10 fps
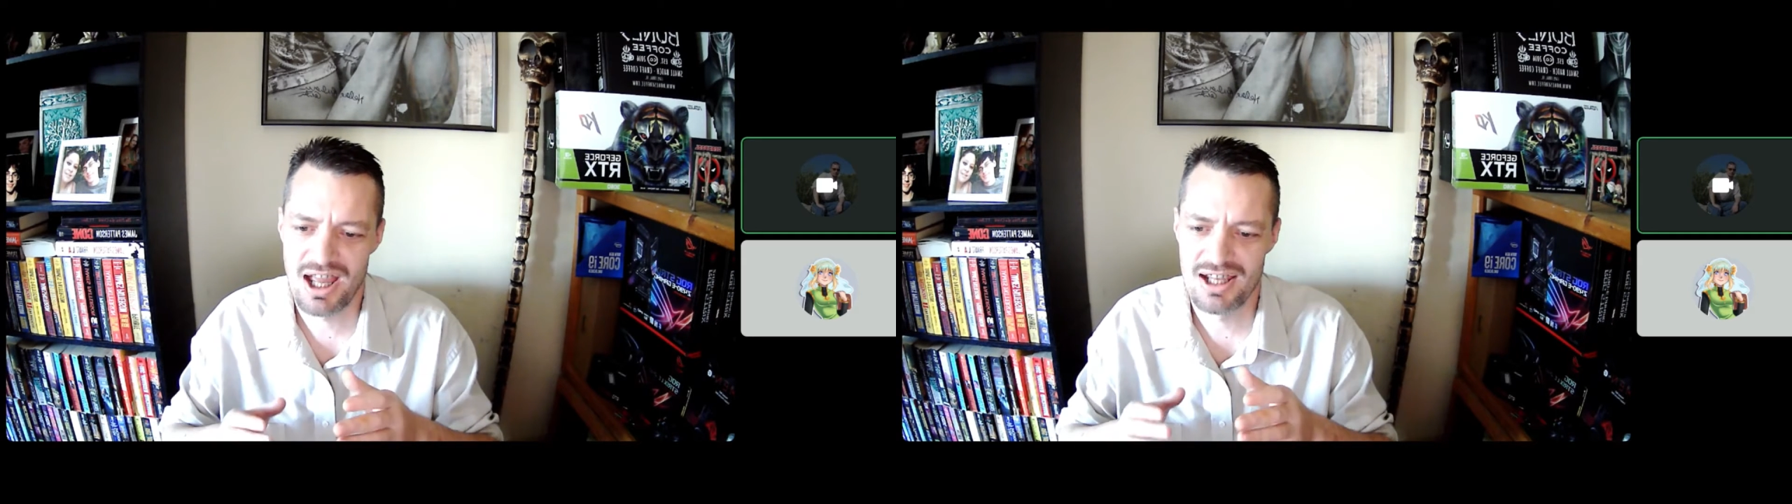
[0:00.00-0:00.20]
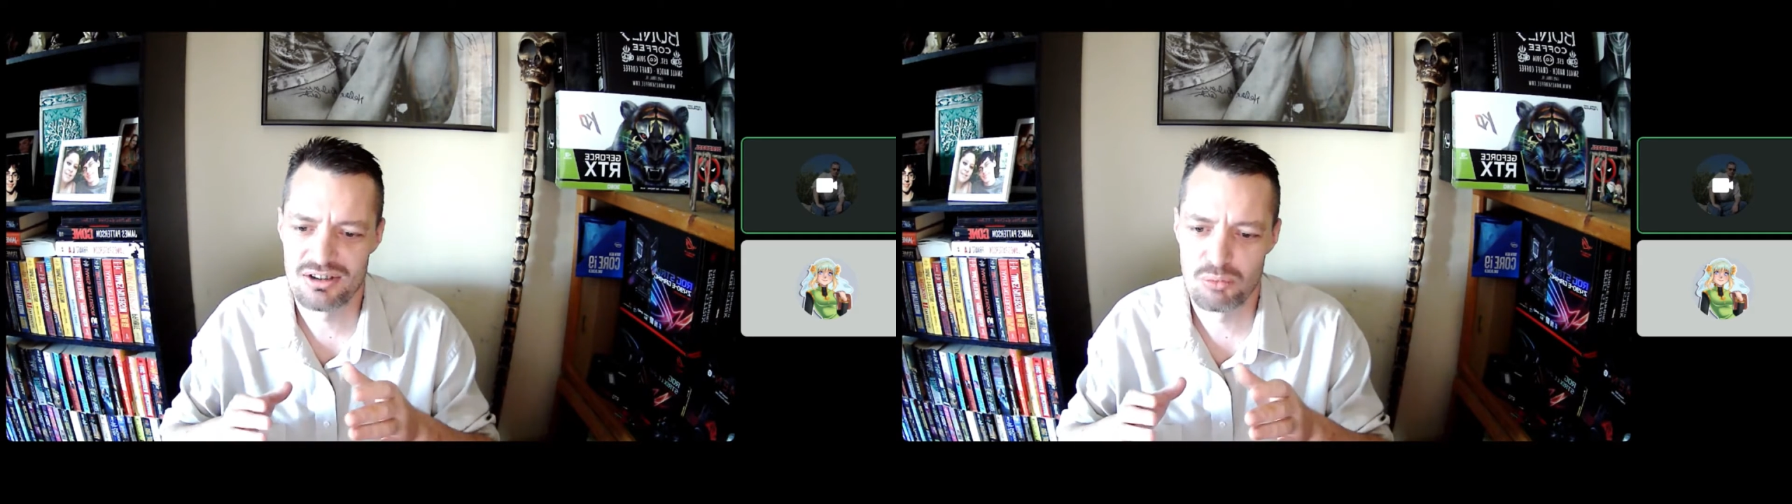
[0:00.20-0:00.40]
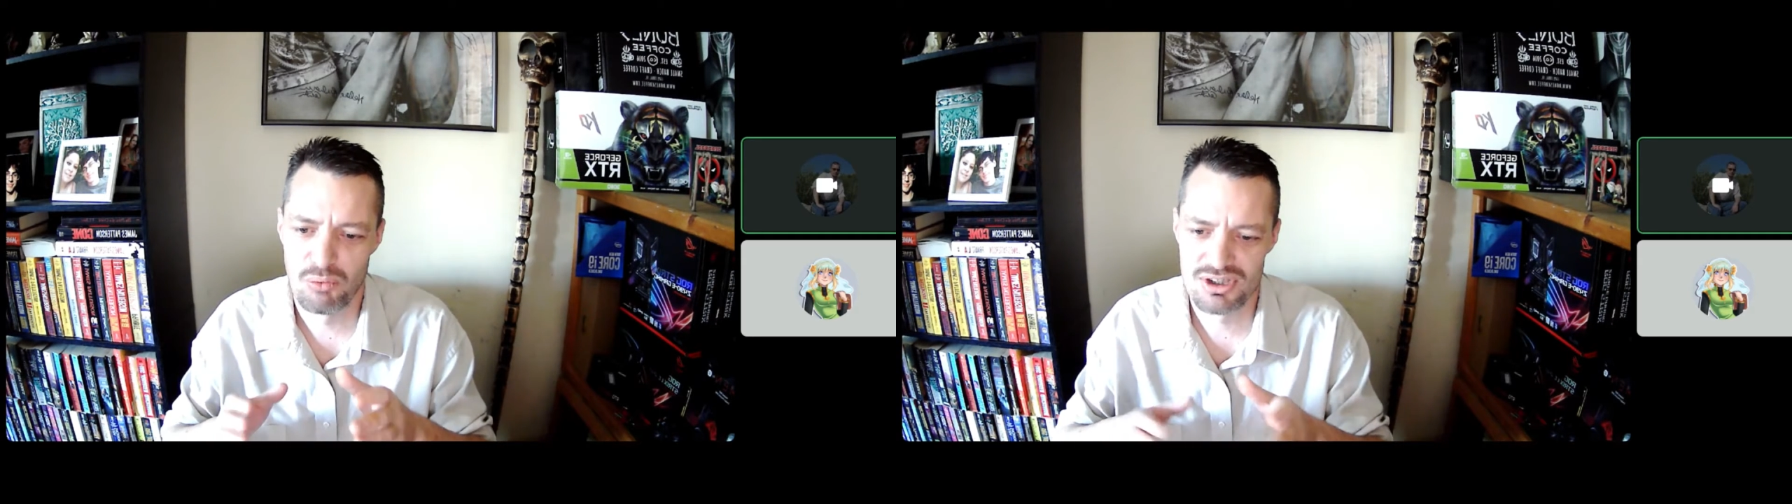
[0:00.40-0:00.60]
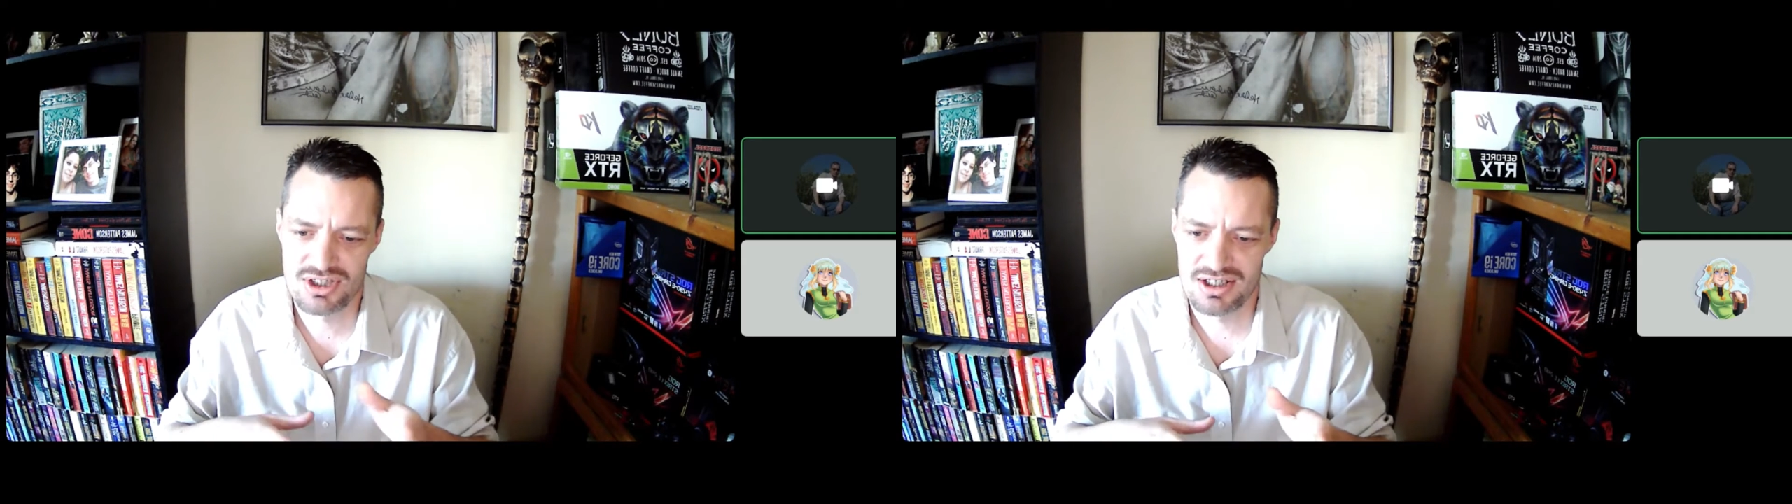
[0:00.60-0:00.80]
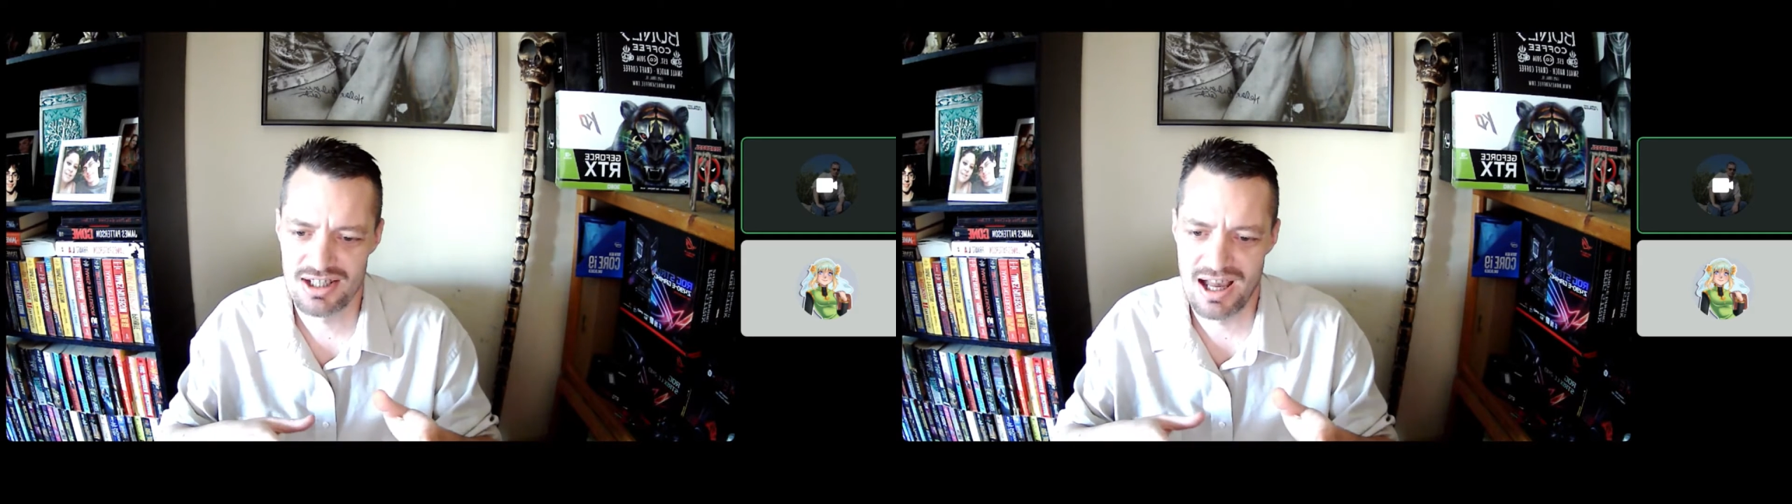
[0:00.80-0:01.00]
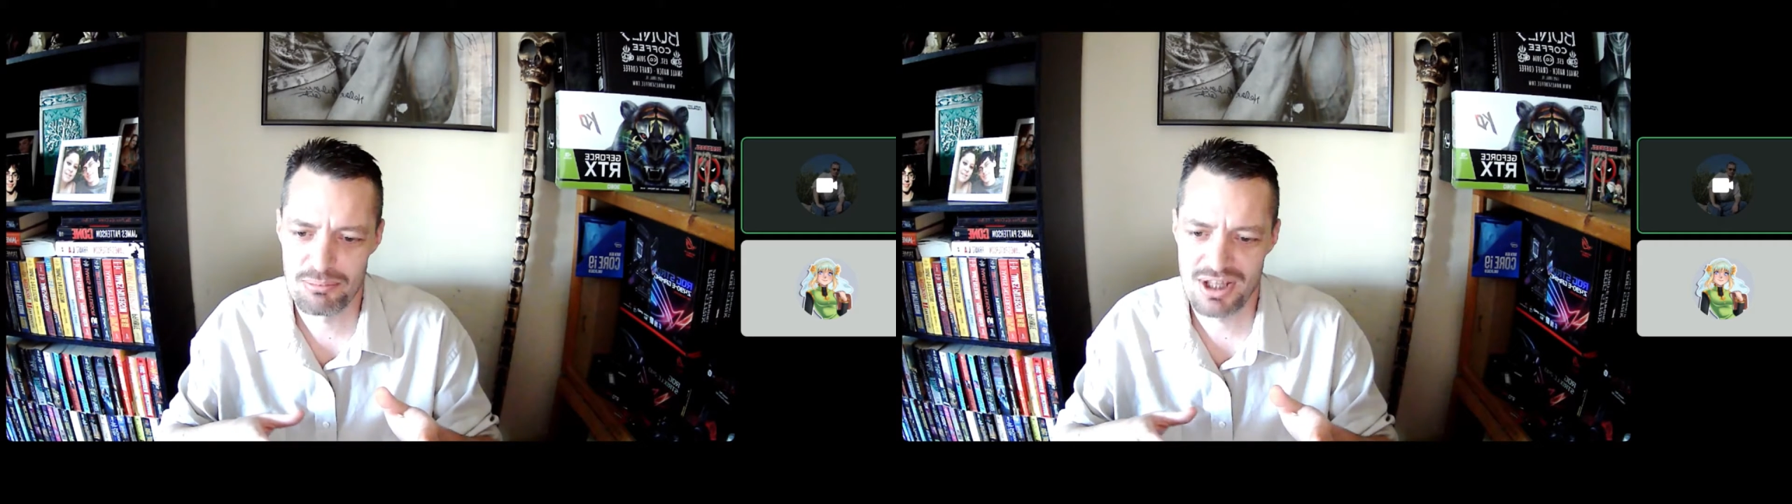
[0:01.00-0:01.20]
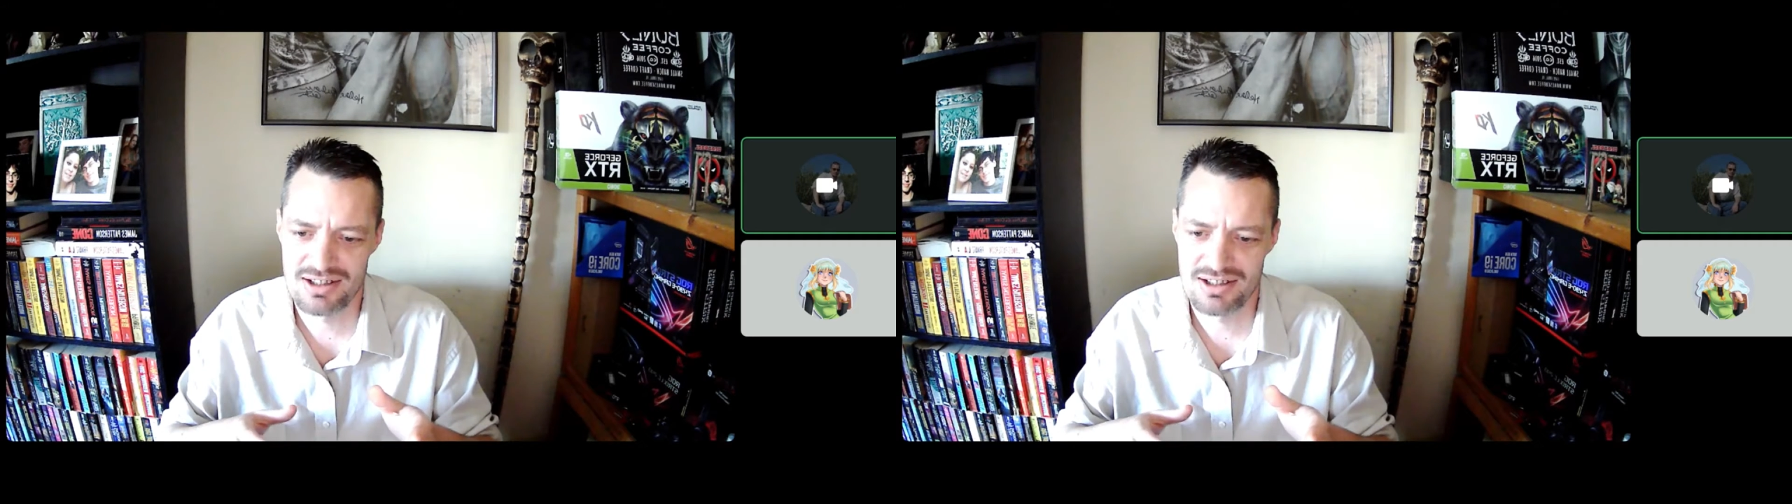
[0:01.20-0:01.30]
and was kidnapped,